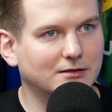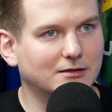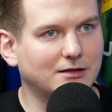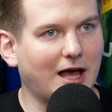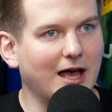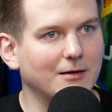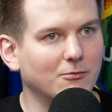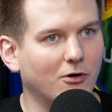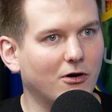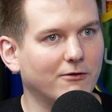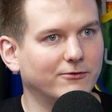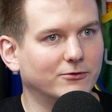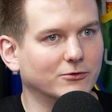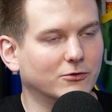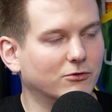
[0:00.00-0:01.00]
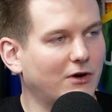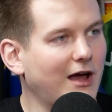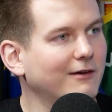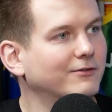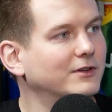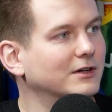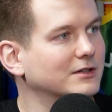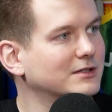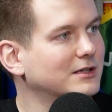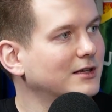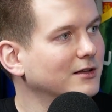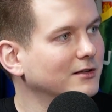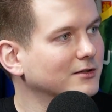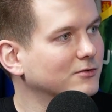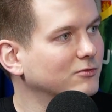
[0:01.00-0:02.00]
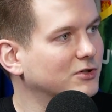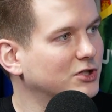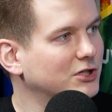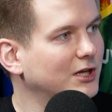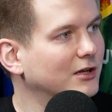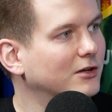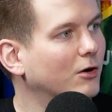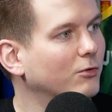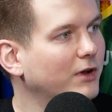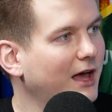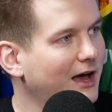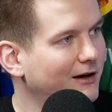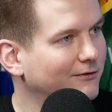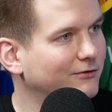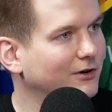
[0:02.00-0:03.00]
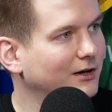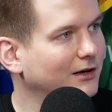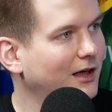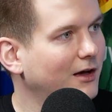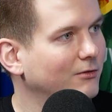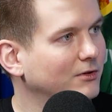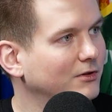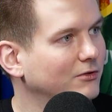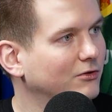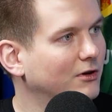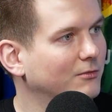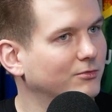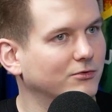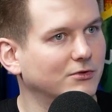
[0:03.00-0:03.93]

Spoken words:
time off to craft their skills, which they don't have right now in Europe.